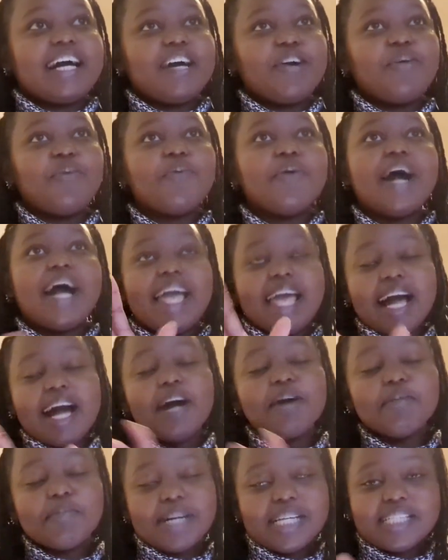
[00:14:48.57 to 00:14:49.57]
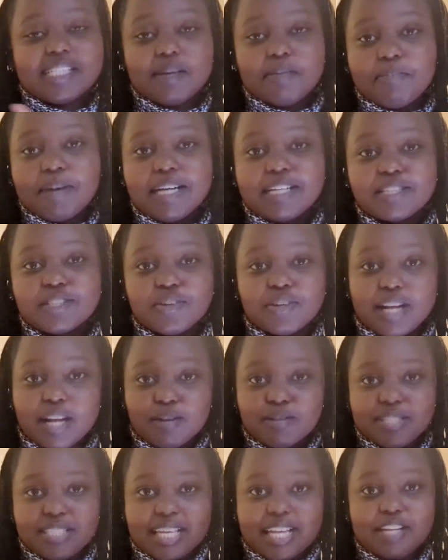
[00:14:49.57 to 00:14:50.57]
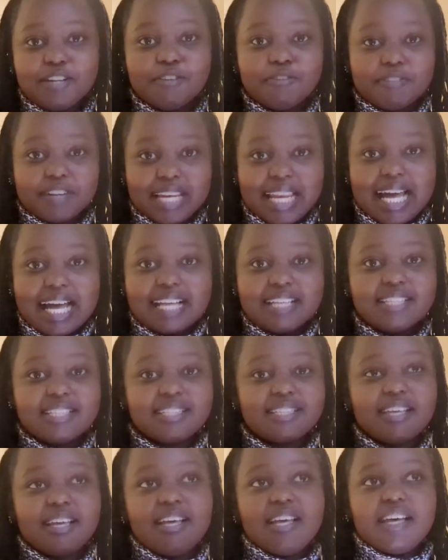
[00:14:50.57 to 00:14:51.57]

who I am as a person outside of class